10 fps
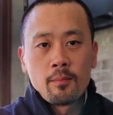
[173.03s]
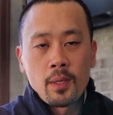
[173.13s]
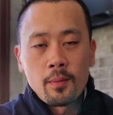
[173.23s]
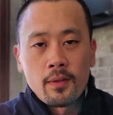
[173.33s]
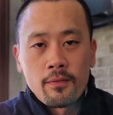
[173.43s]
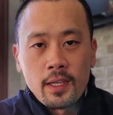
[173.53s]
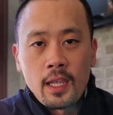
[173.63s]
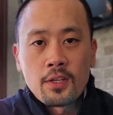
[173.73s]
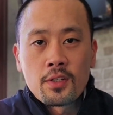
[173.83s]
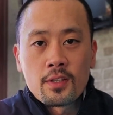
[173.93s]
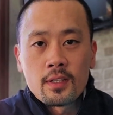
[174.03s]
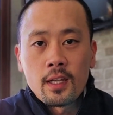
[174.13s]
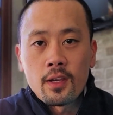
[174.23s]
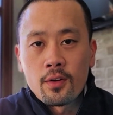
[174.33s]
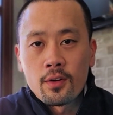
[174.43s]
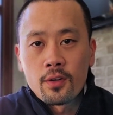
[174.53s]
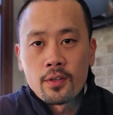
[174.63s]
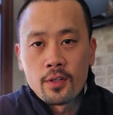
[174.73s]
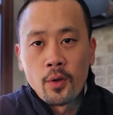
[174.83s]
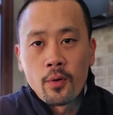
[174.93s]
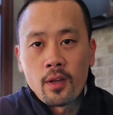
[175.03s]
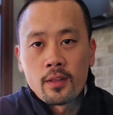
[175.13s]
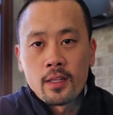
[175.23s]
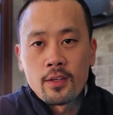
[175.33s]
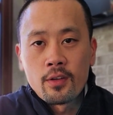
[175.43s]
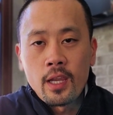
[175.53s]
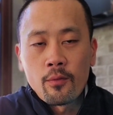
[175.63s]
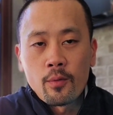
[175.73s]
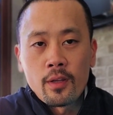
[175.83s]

maybe the vacations that you're going on that you can't really